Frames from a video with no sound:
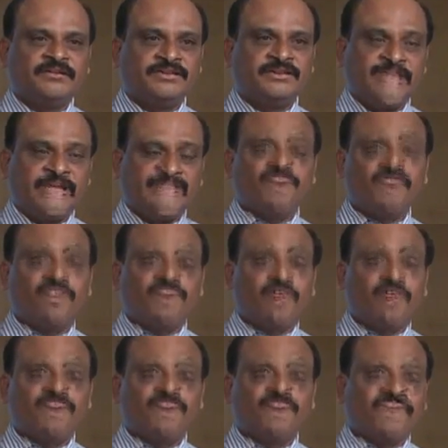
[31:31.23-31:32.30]
they give
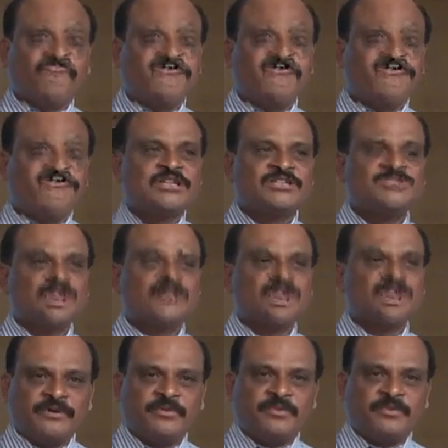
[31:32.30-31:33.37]
weightage to professionals,
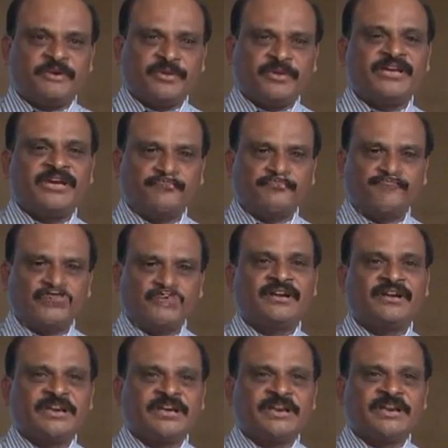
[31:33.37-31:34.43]
but in India we are
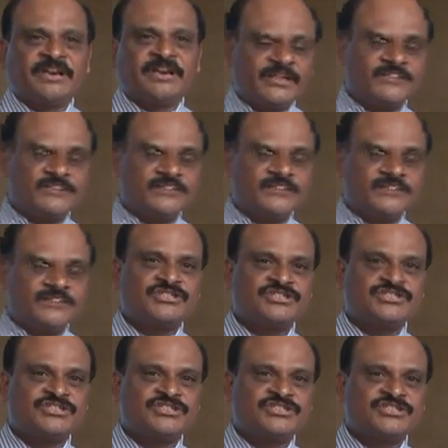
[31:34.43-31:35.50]
not reached that stage
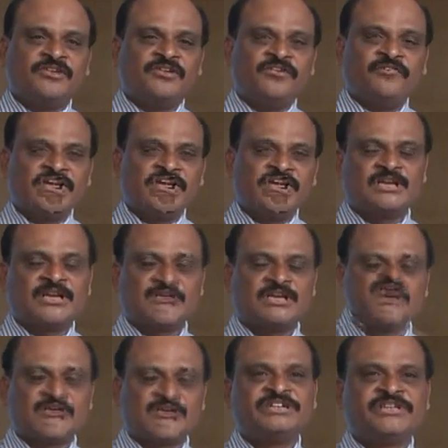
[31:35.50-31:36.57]
where
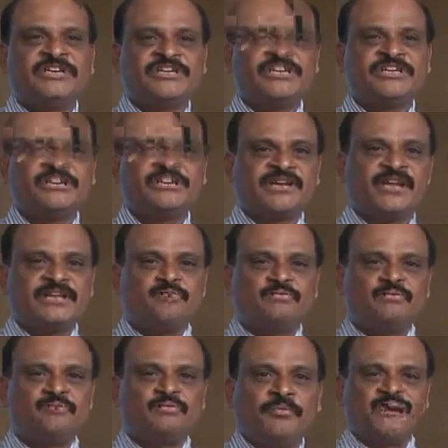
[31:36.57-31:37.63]
some cities like
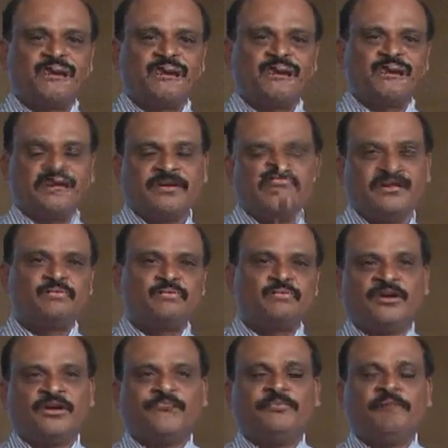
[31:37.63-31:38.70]
Bombay,
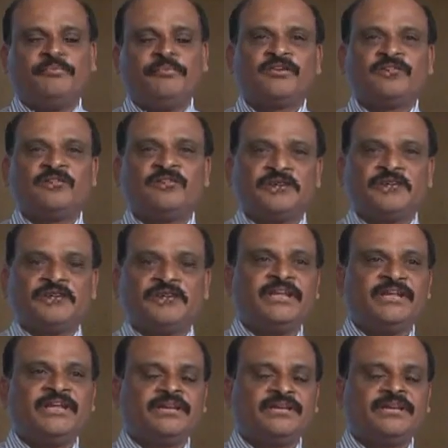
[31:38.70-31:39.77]
Bangalore,
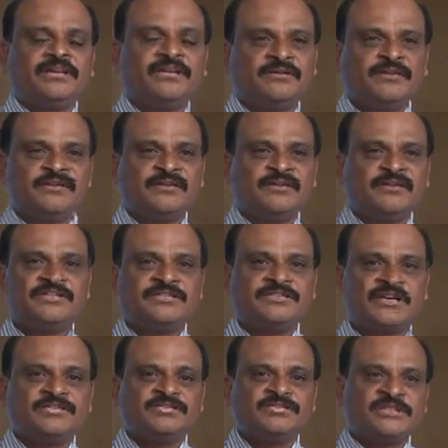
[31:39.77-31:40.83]
Delhi, these
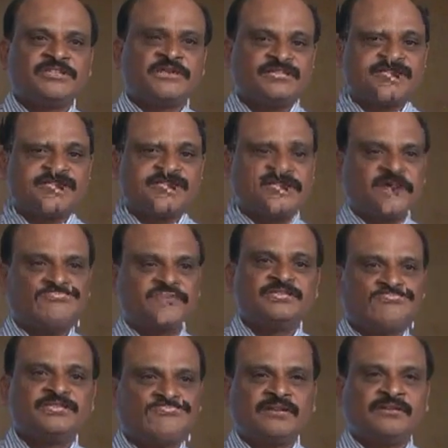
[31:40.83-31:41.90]
are the business capitals
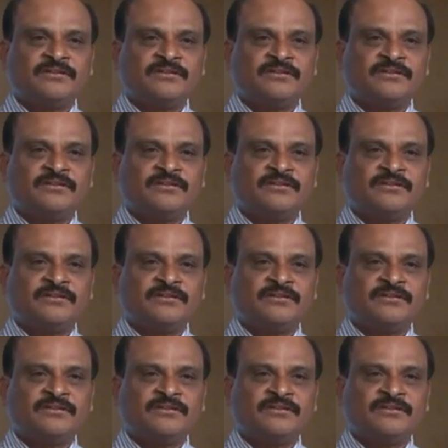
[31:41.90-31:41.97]
where